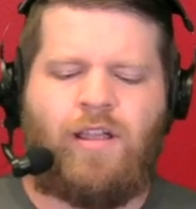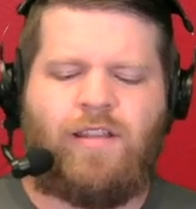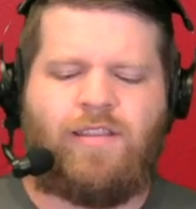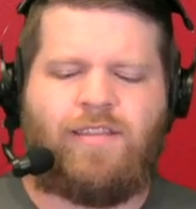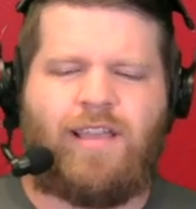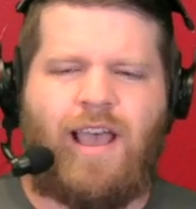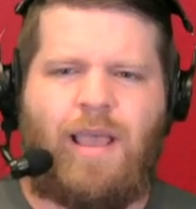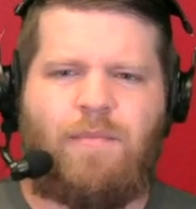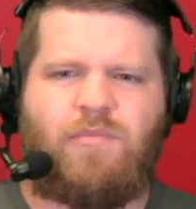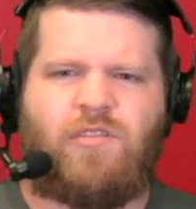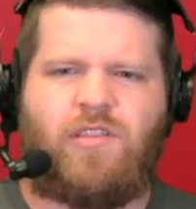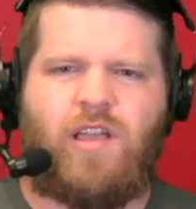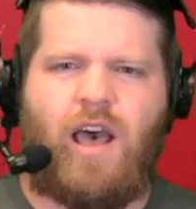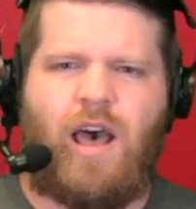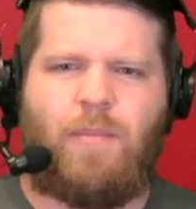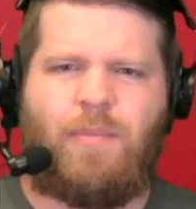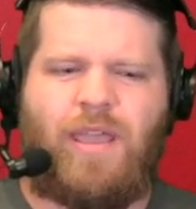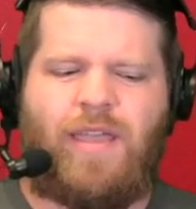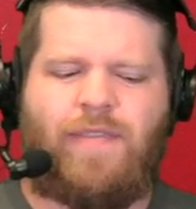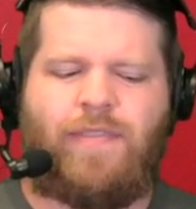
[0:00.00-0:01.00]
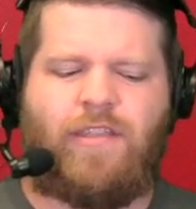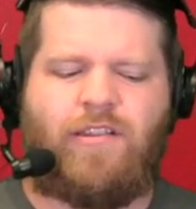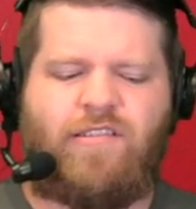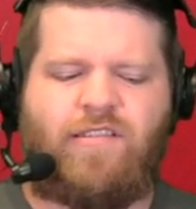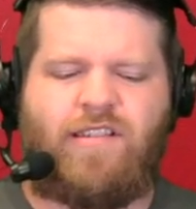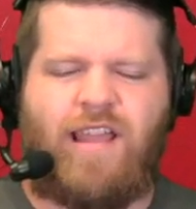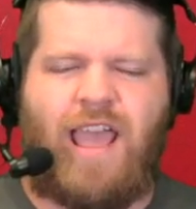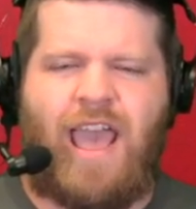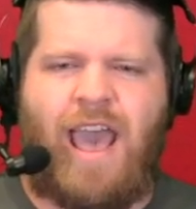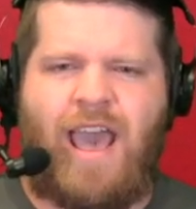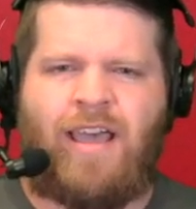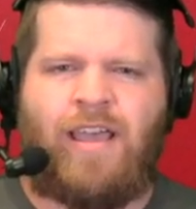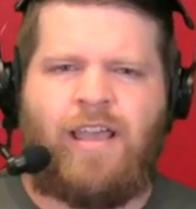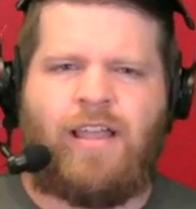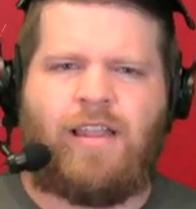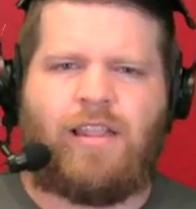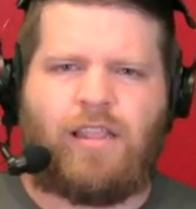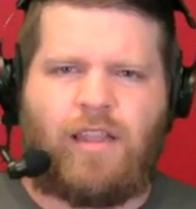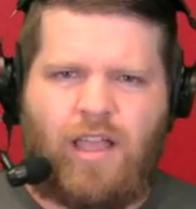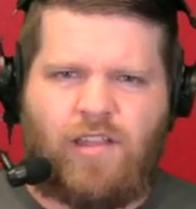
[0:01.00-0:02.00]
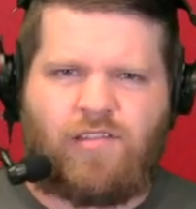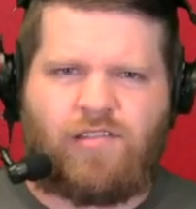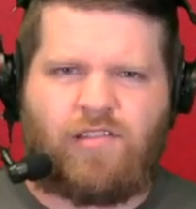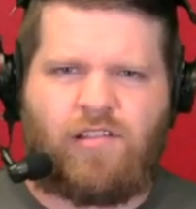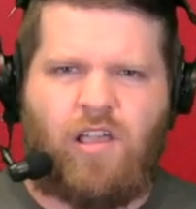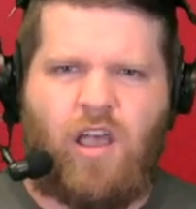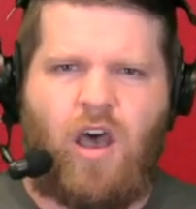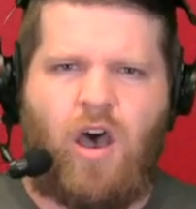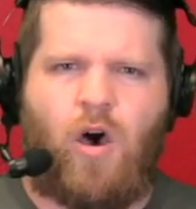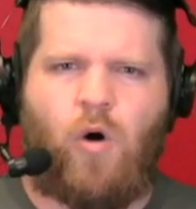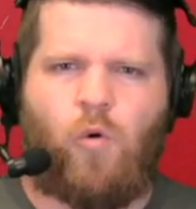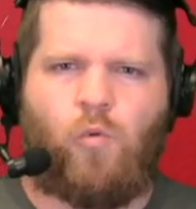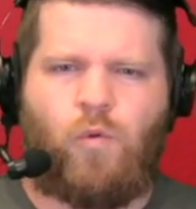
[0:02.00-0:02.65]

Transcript: Type dub in the chat. Let's go.